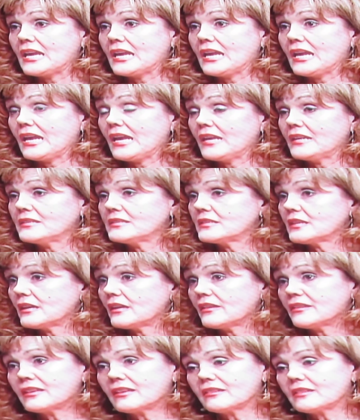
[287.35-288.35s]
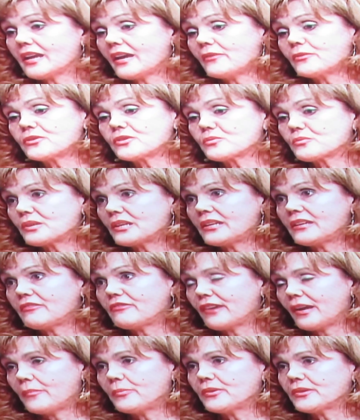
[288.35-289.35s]
and uh, that was really
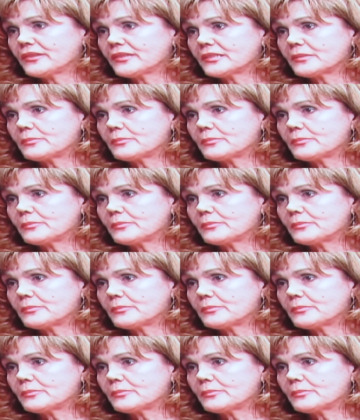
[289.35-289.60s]
fabulous.